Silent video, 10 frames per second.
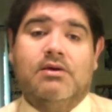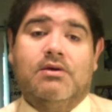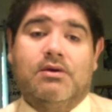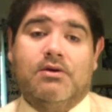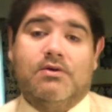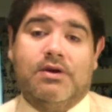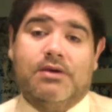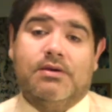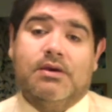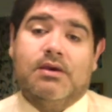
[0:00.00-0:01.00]
All
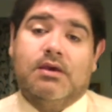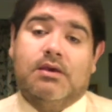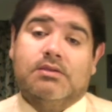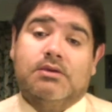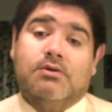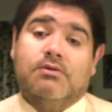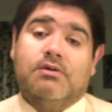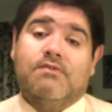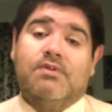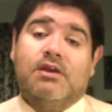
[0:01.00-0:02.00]
right? So
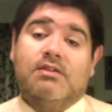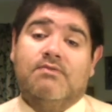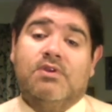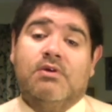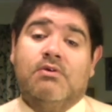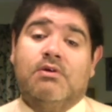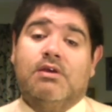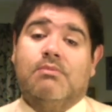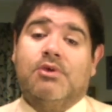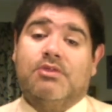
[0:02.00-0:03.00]
if you like this video,
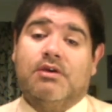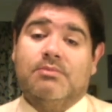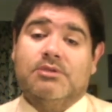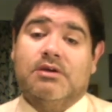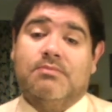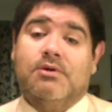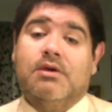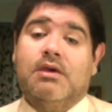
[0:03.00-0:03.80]
give me a thumbs up.